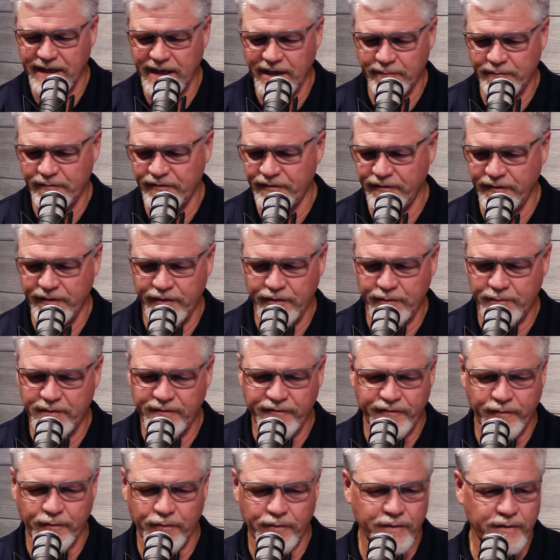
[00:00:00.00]
out for you
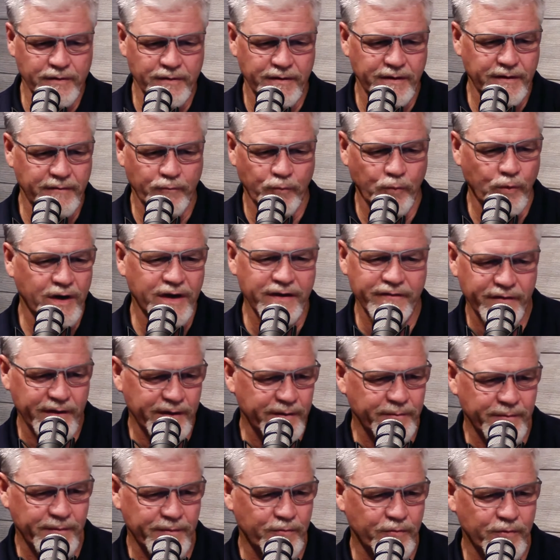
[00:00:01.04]
before one of
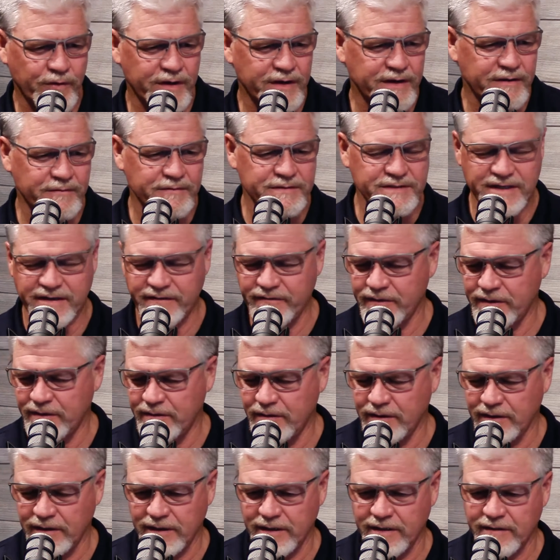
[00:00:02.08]
them were, was
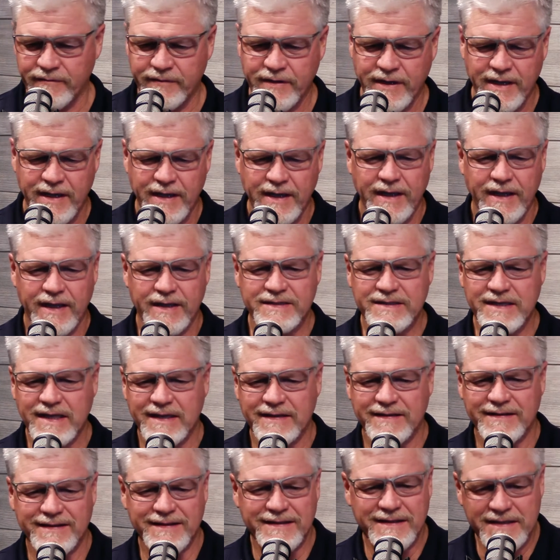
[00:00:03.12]
even lived. It's like,
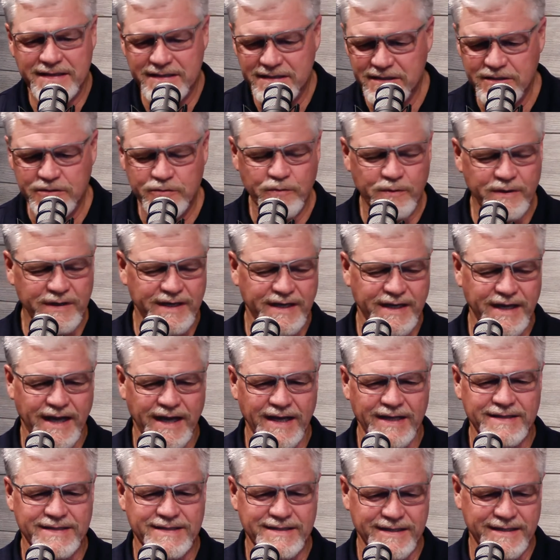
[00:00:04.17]
this is what
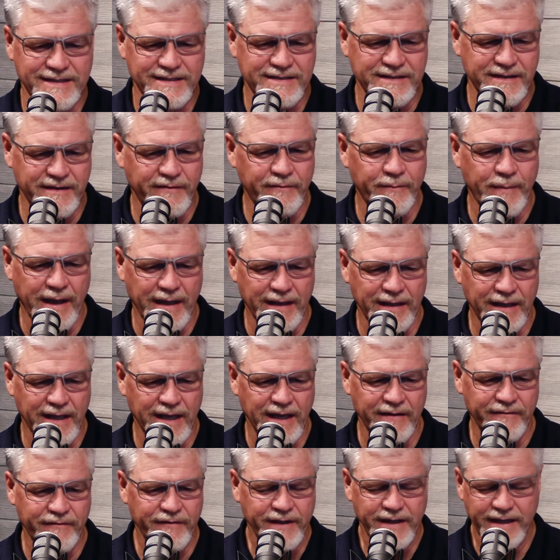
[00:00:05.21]
God sees about
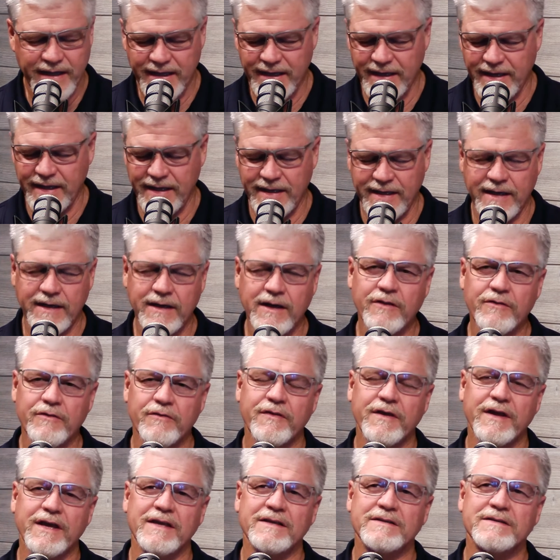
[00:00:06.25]
life. And another
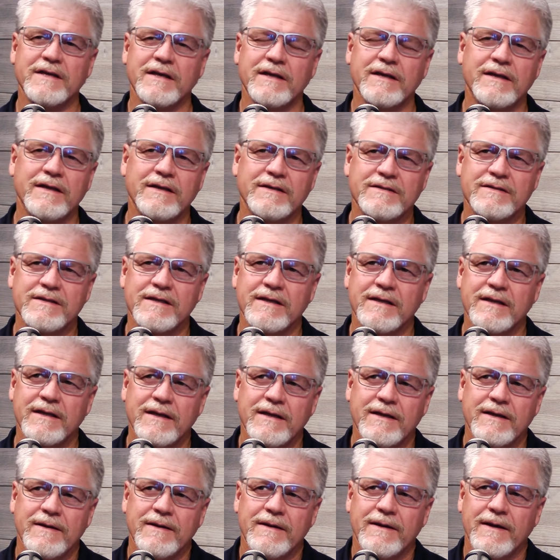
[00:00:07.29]
thing he said is that,
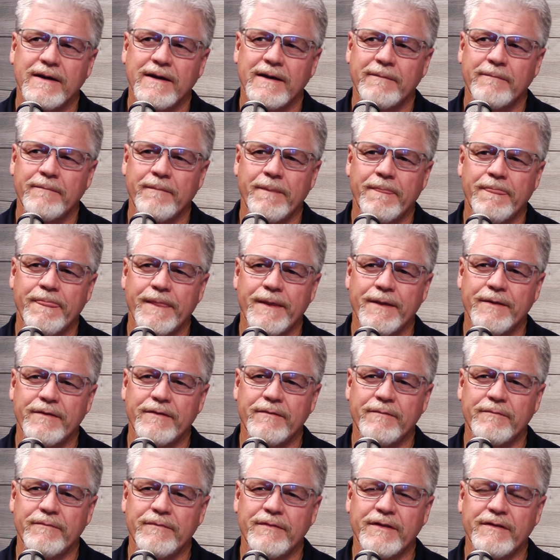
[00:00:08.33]

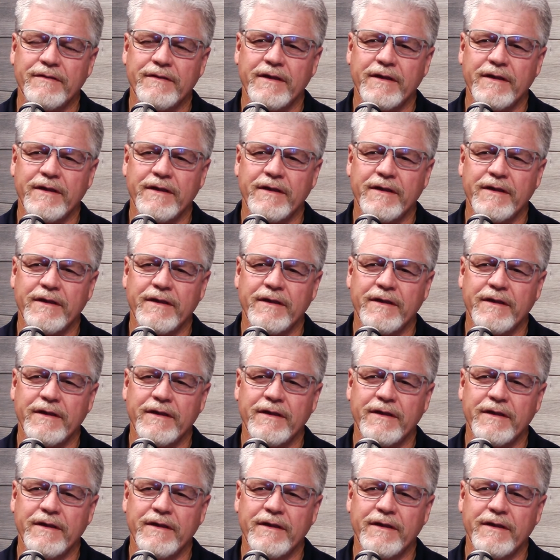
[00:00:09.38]
that